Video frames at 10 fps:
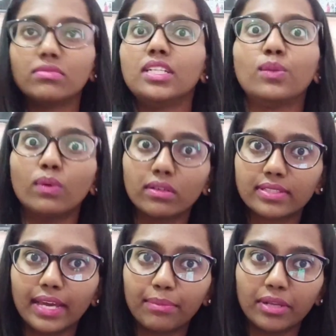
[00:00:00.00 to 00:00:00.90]
it
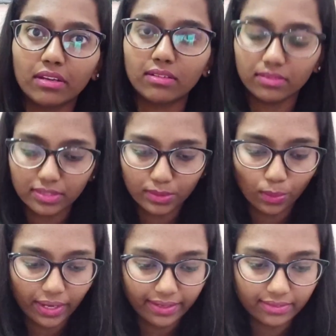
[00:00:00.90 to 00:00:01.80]
works like miracle.
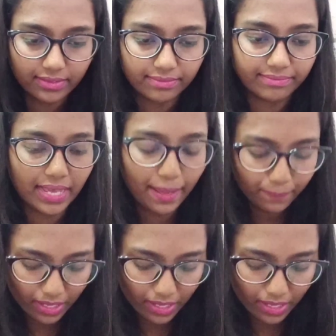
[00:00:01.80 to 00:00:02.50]
So I am